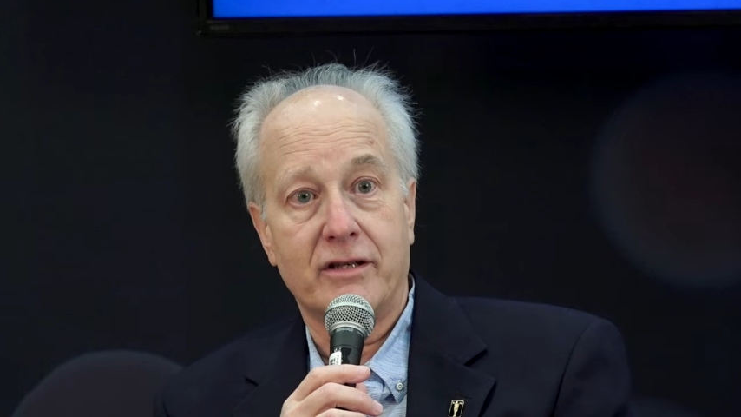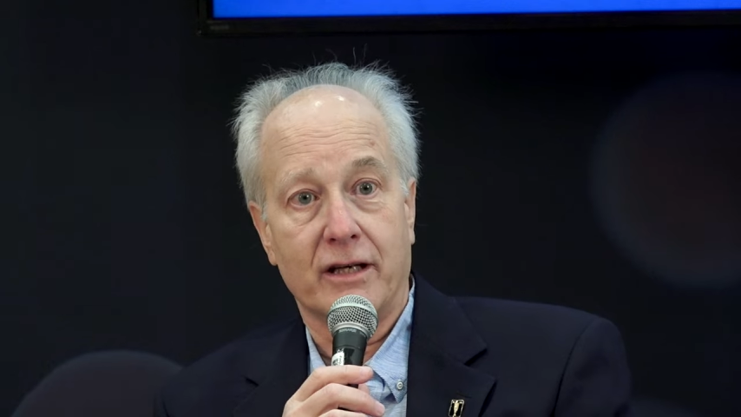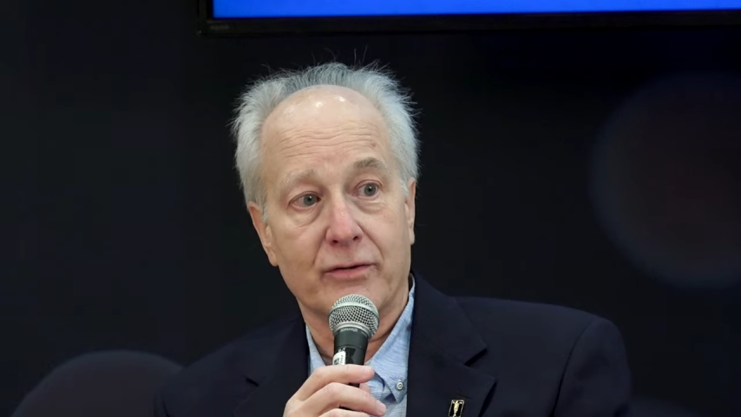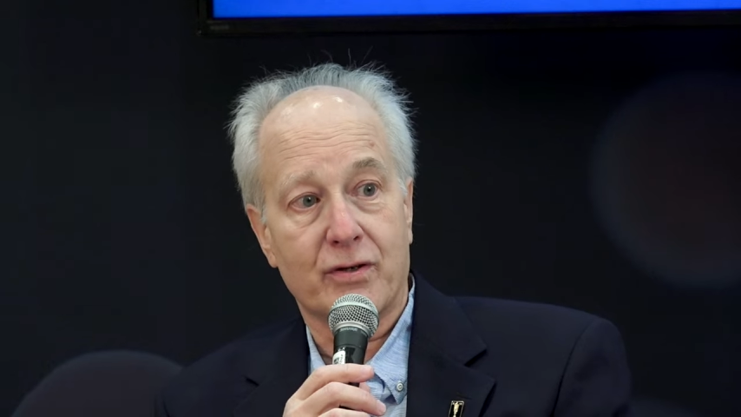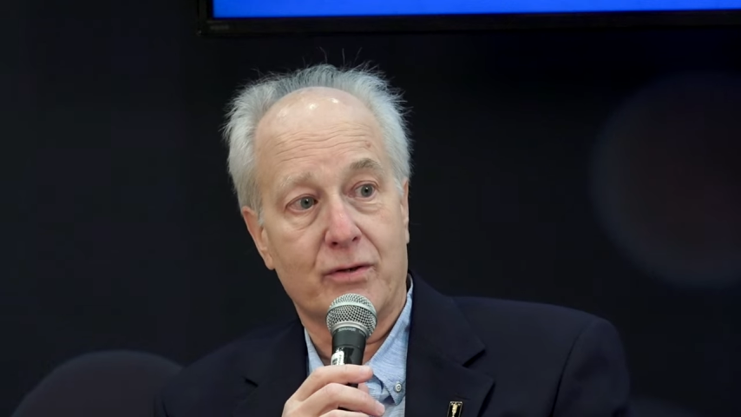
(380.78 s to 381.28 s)

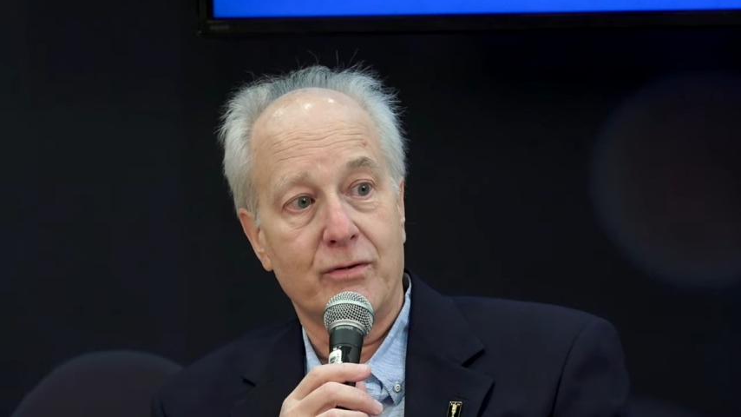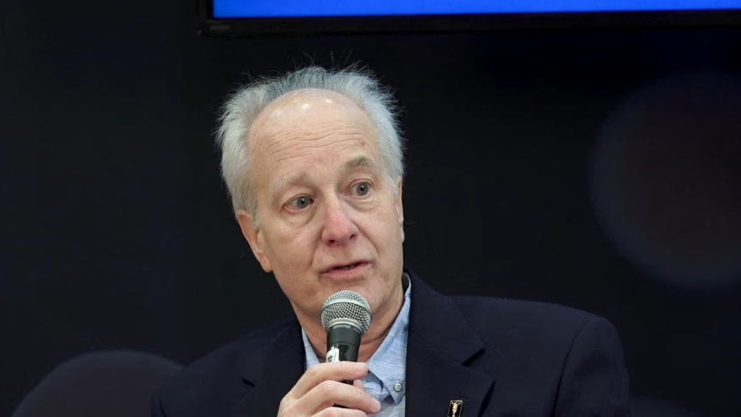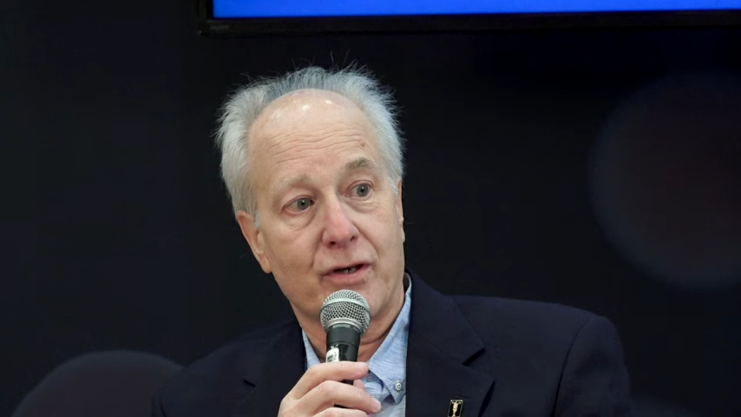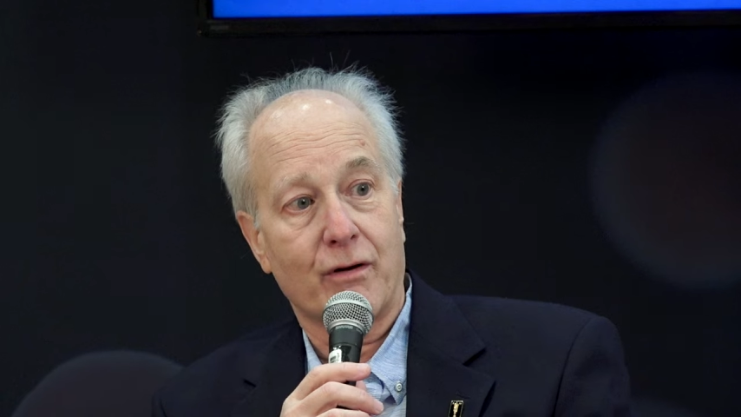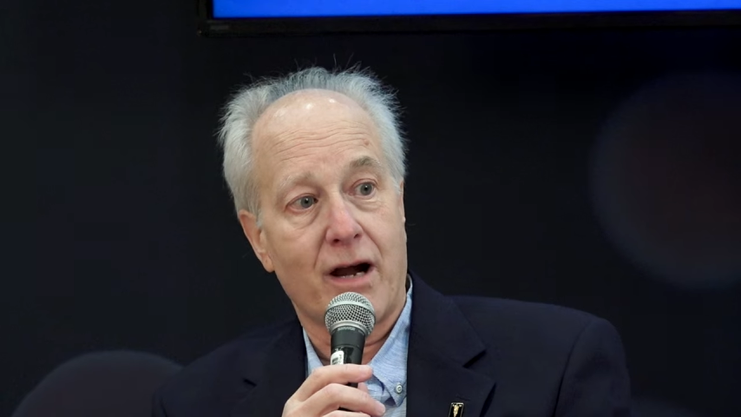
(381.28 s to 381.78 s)
dental
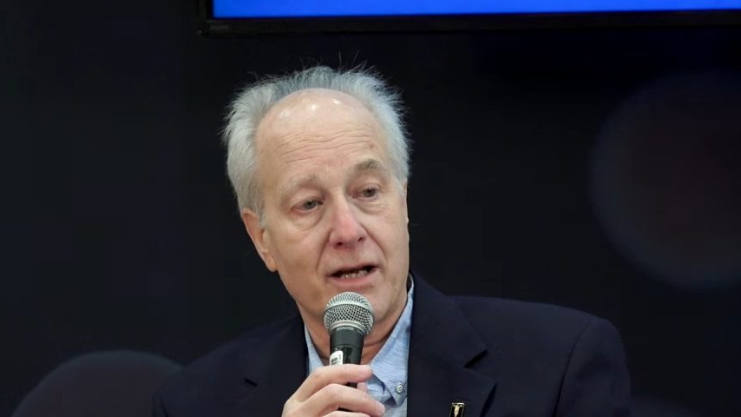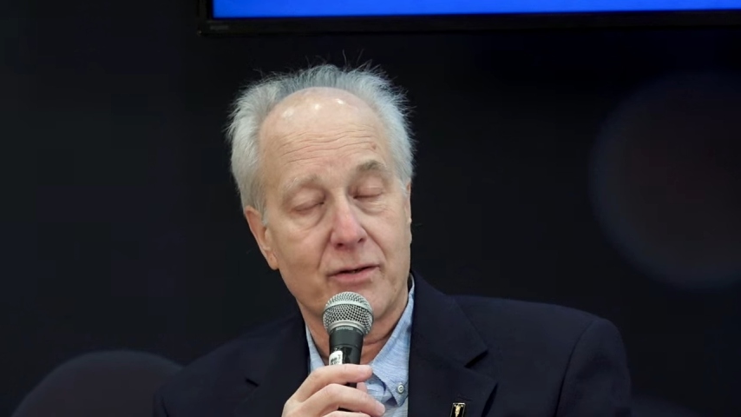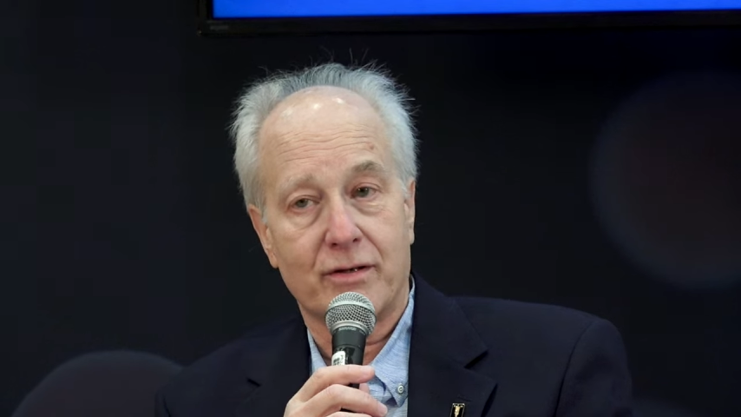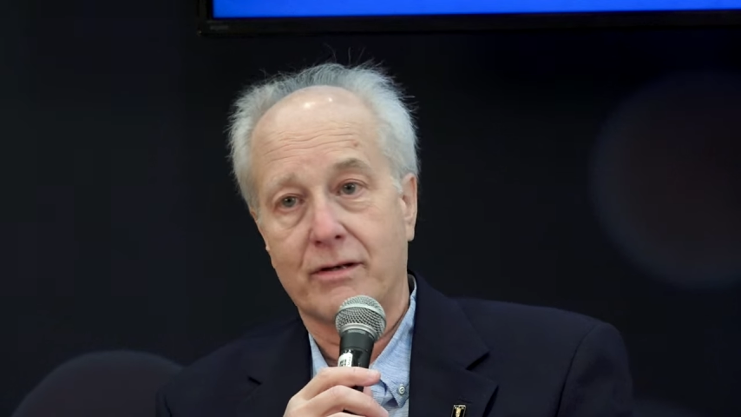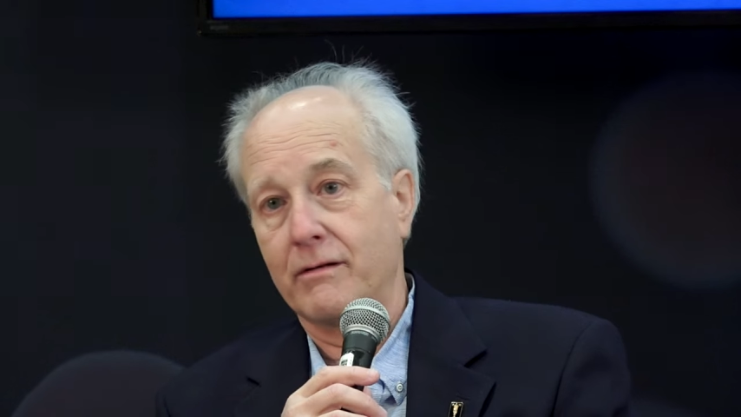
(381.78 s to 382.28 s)
students and
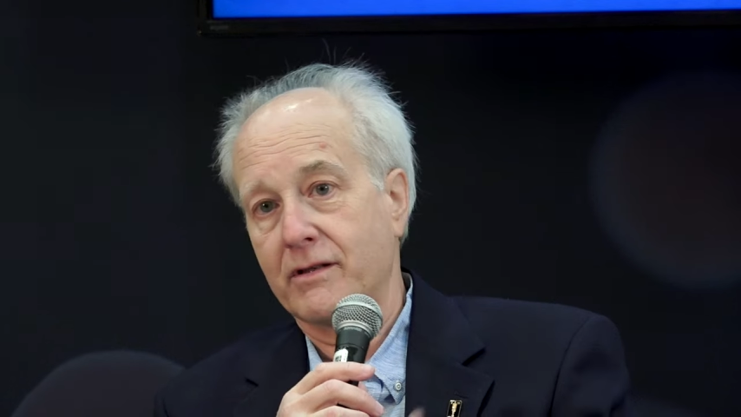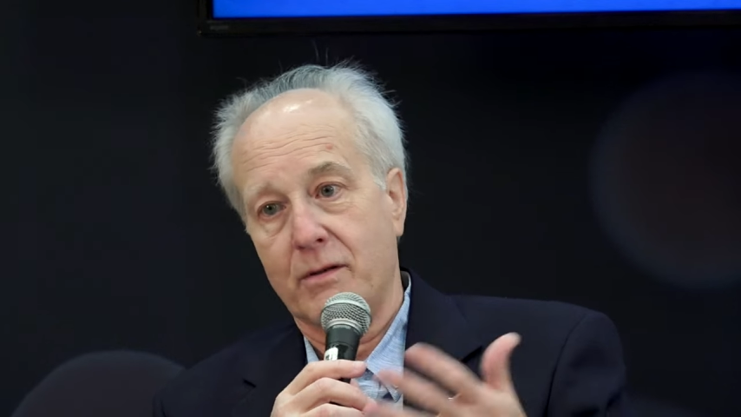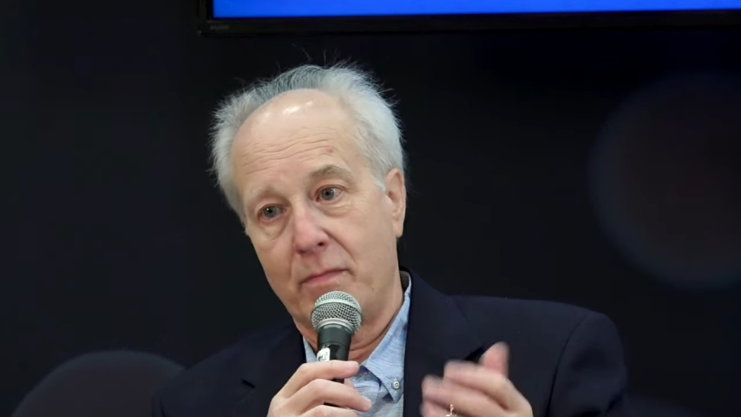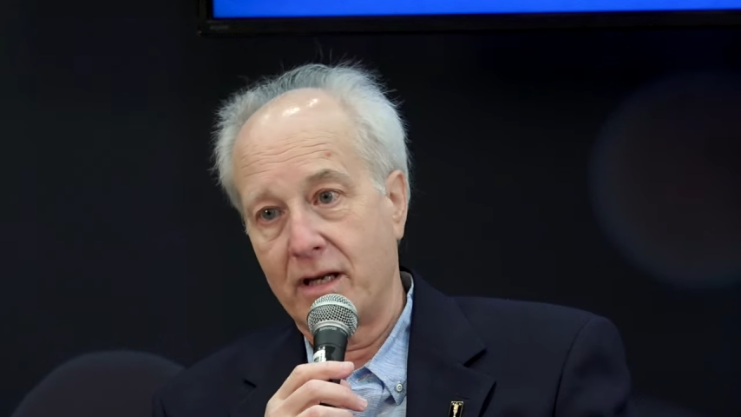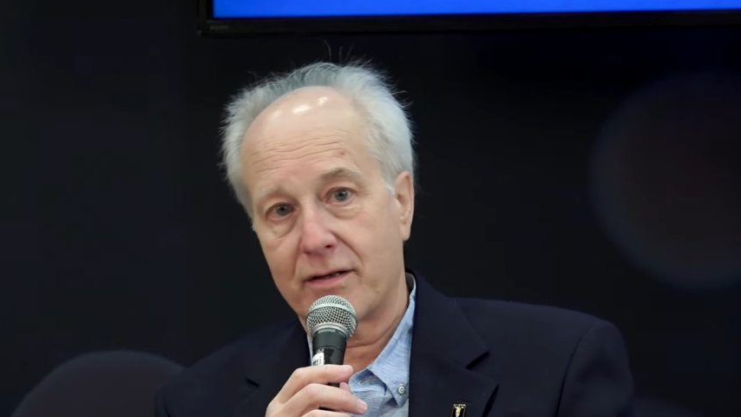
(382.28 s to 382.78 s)
graduate students
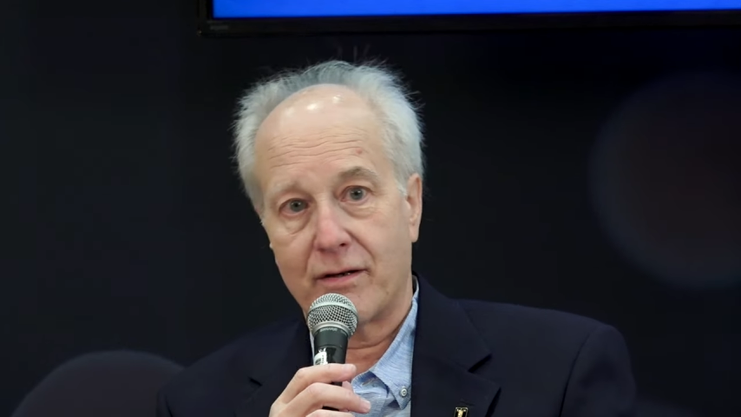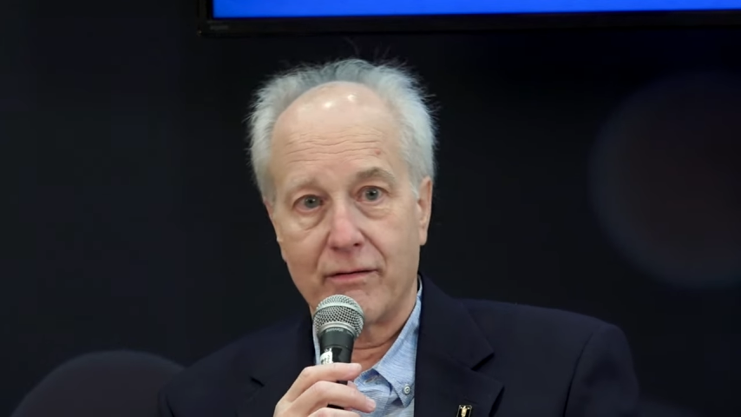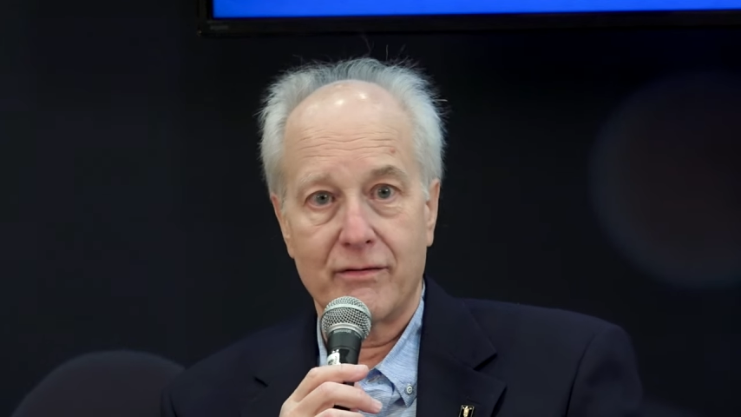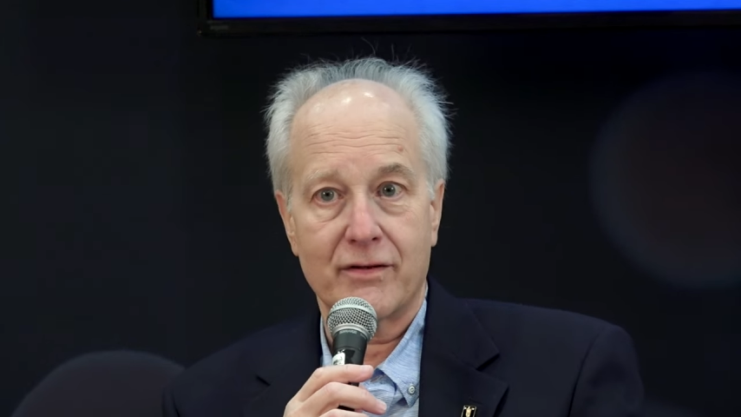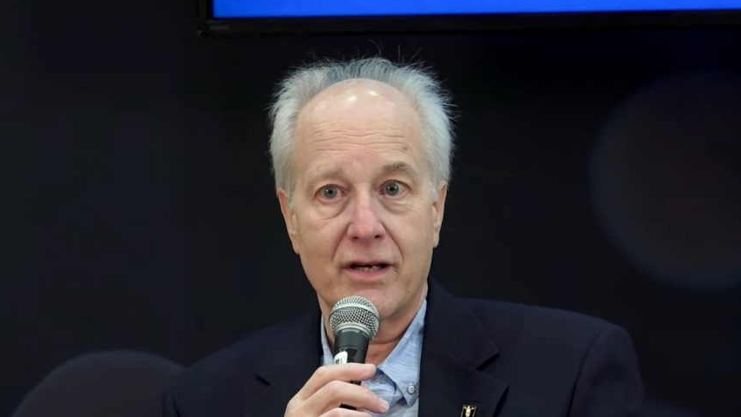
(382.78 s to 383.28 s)
and med
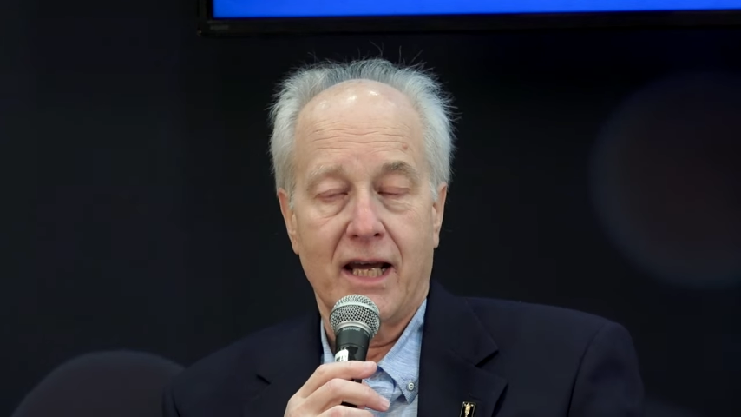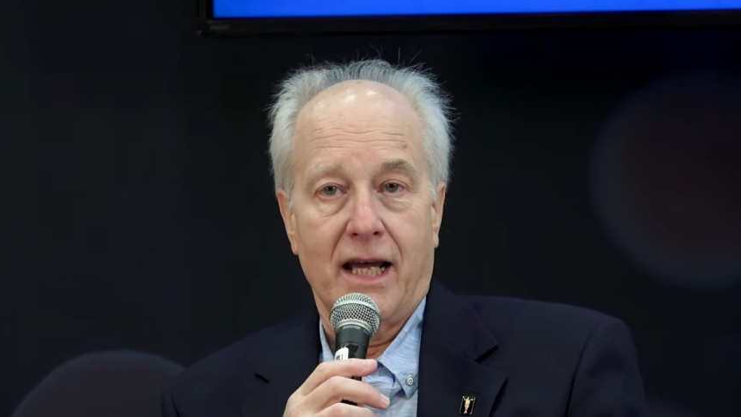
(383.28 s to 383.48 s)
students.